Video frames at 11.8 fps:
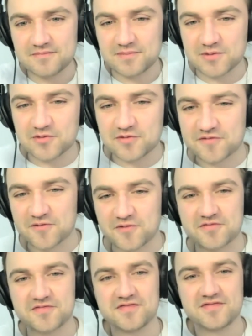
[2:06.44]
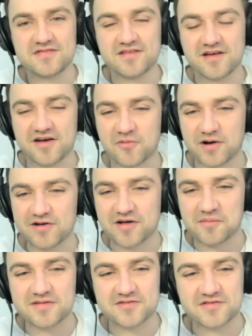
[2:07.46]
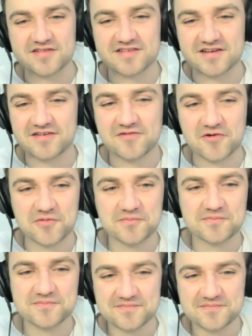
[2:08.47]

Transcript: Beautiful. Where are you coming to us today from?